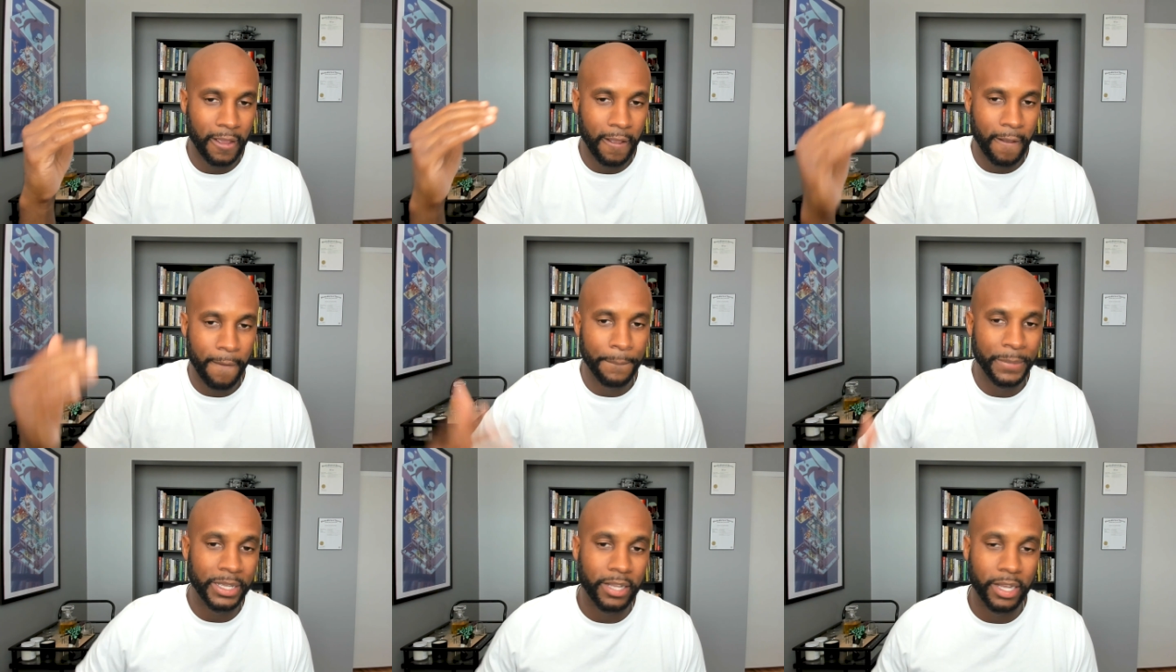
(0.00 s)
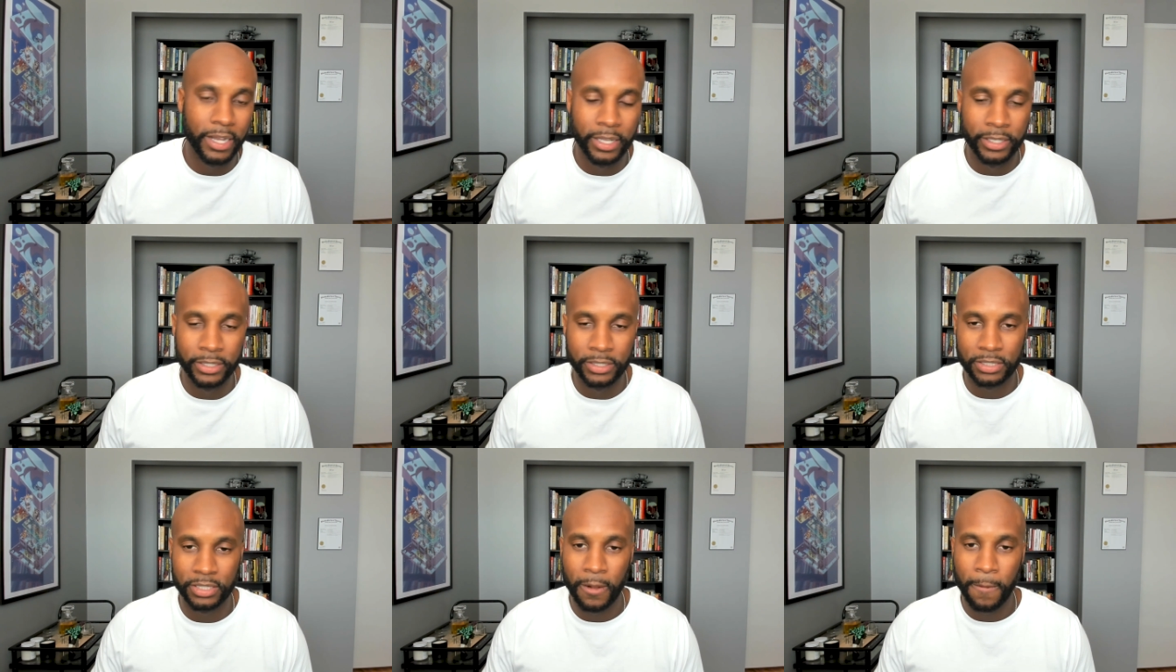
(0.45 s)

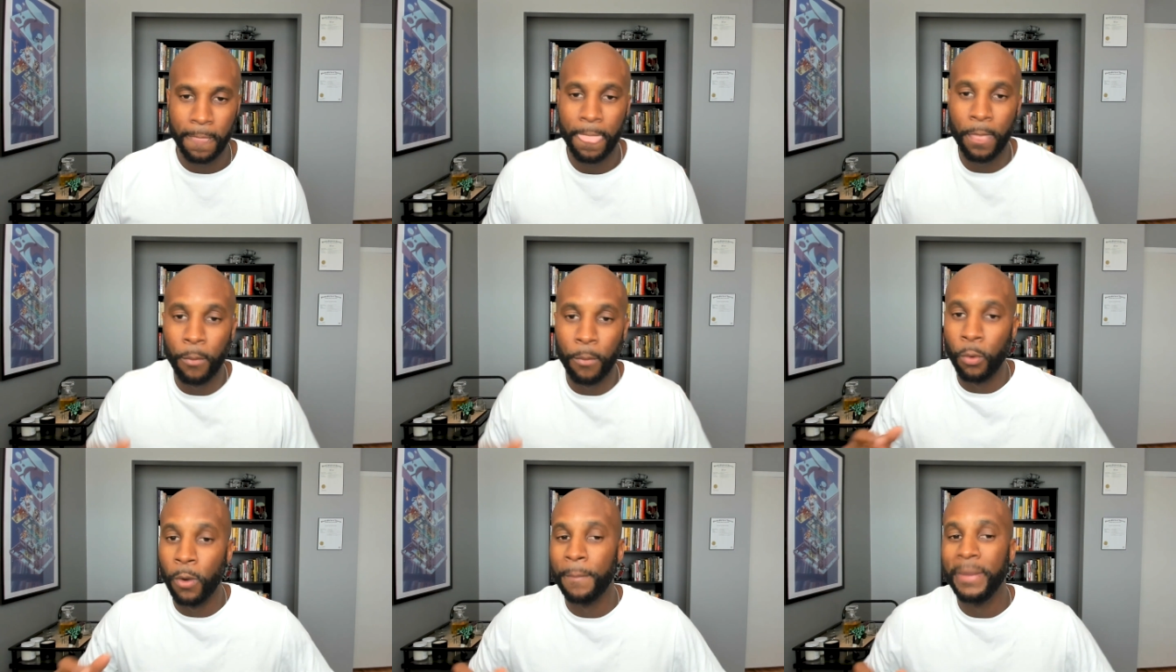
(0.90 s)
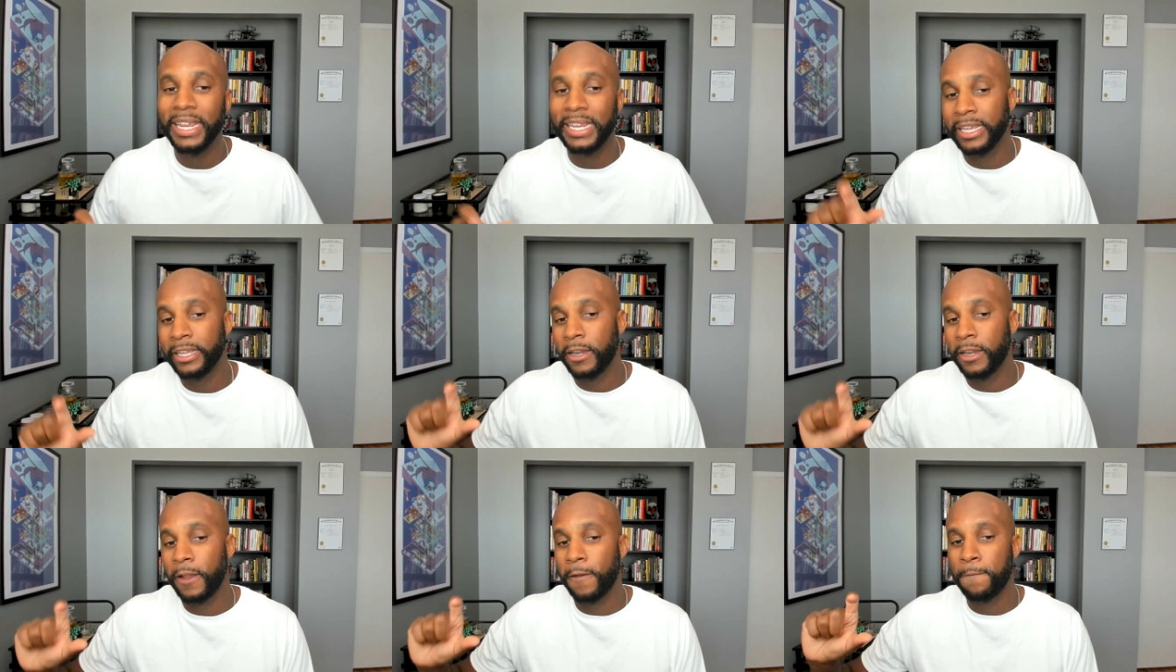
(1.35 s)
because we're making
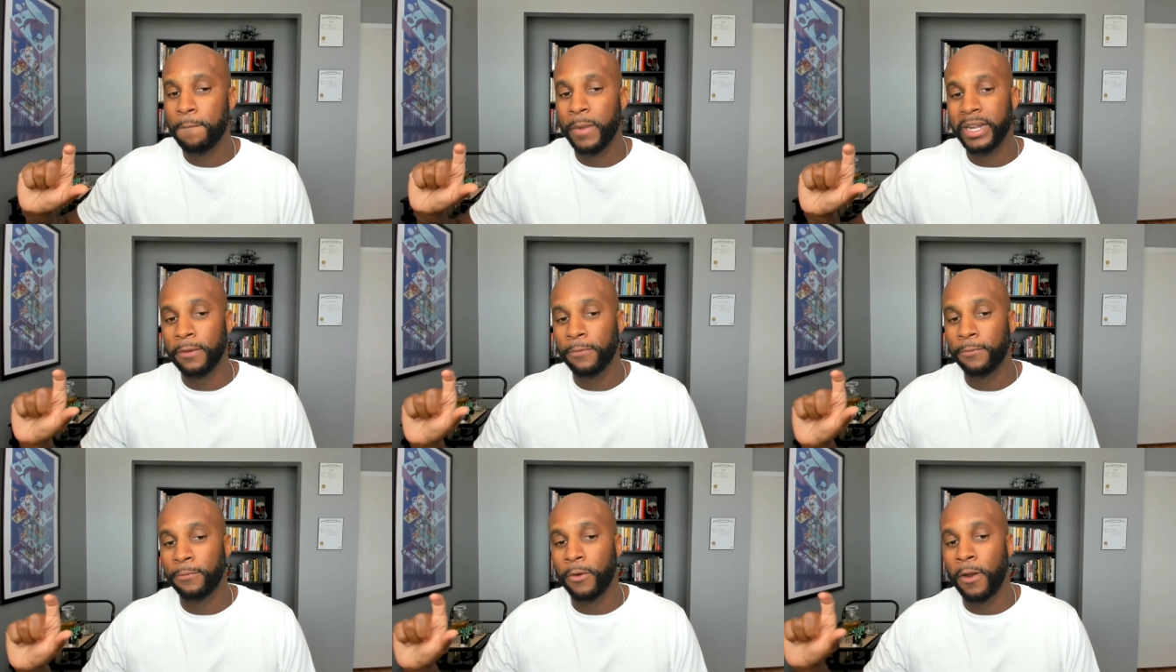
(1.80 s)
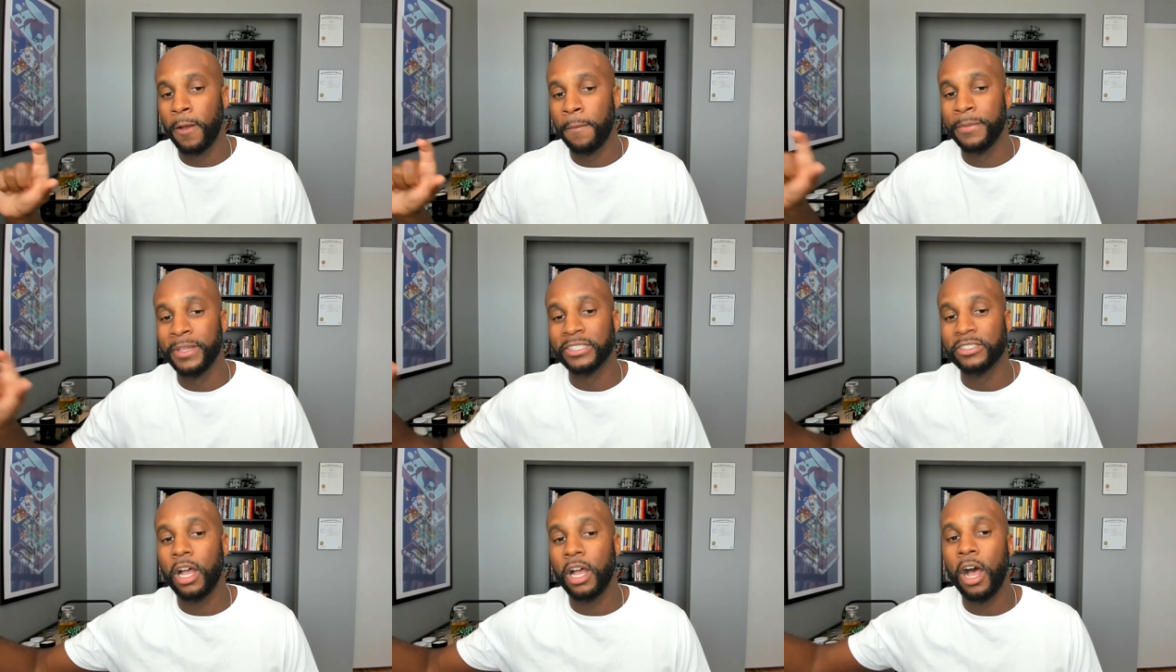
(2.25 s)
enough money from
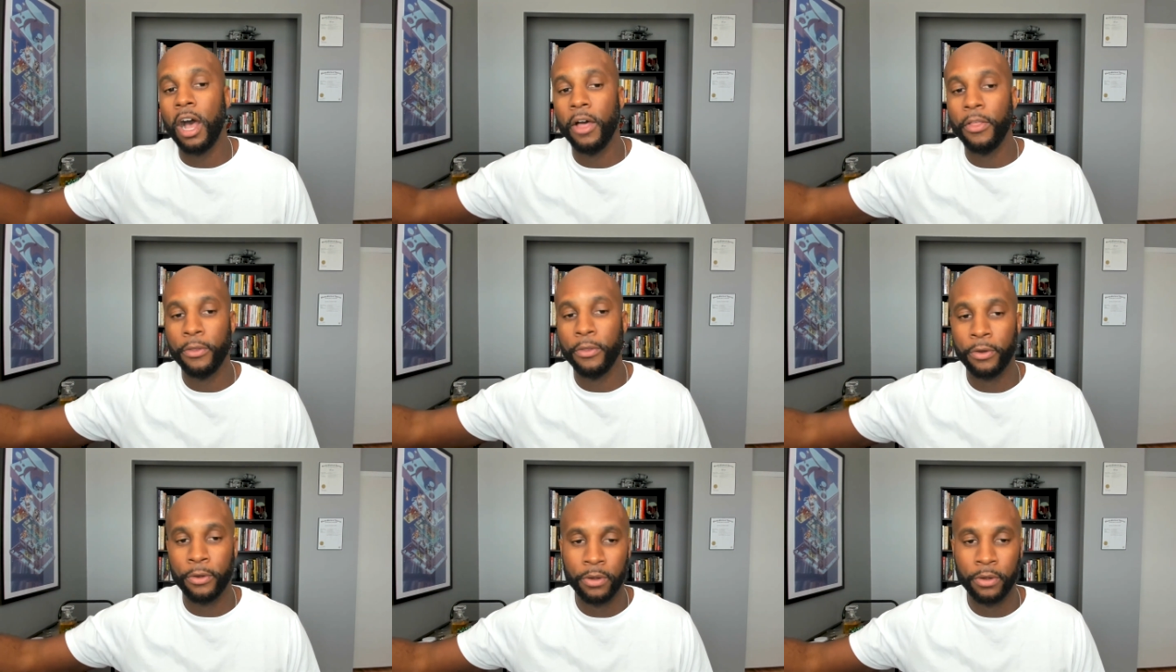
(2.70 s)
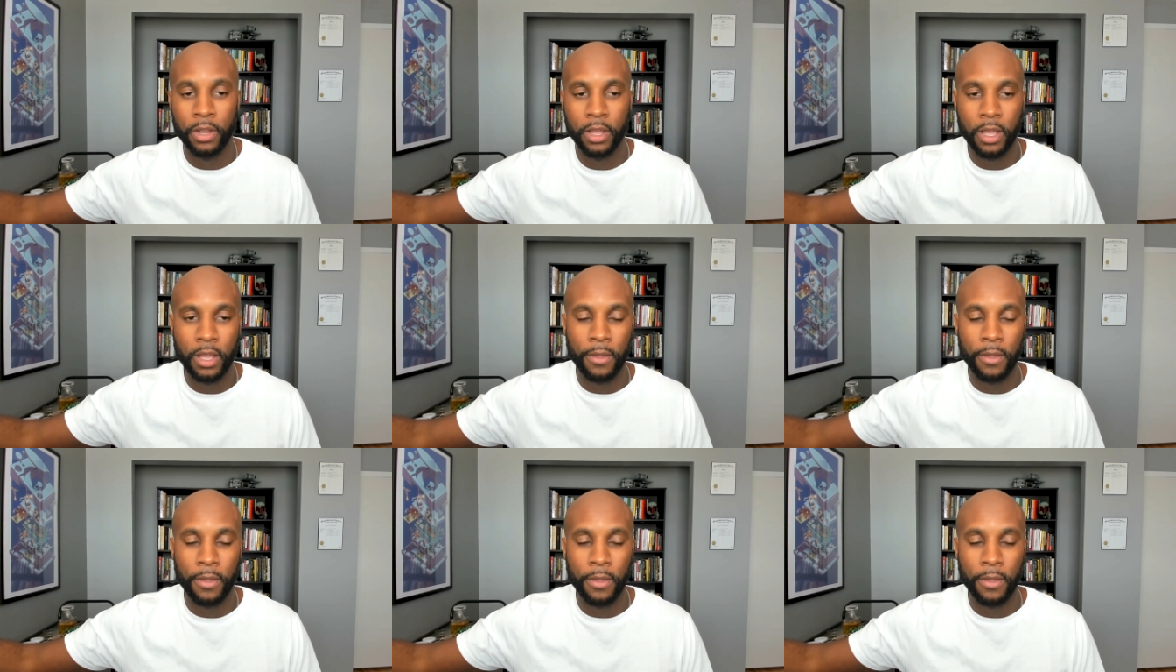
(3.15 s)
this other